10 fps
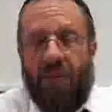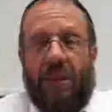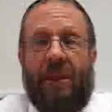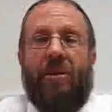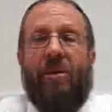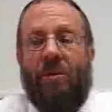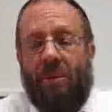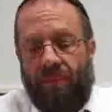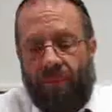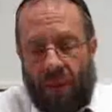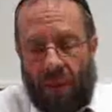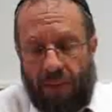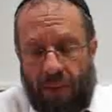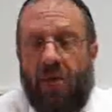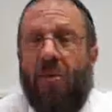tend to
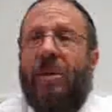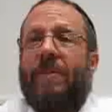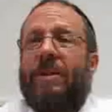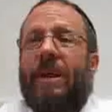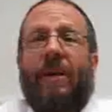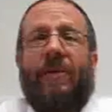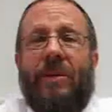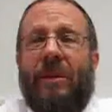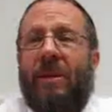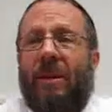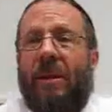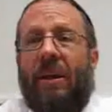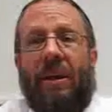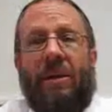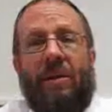um, cocoon themselves
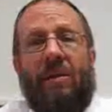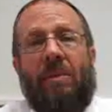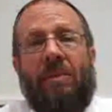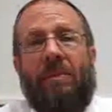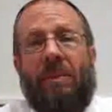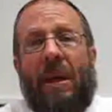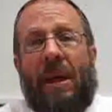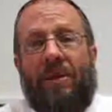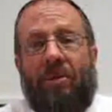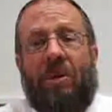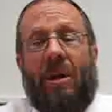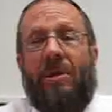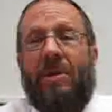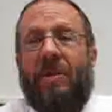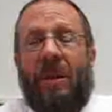and to
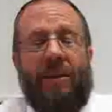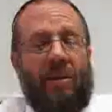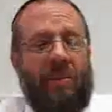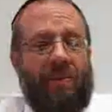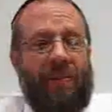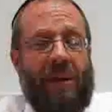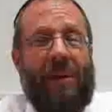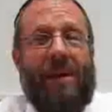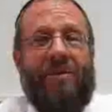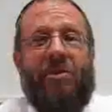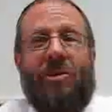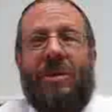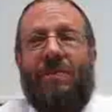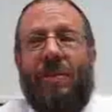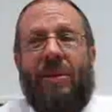ostracize them, uh, to become ostriches
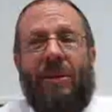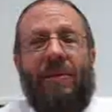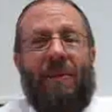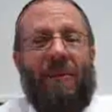and put their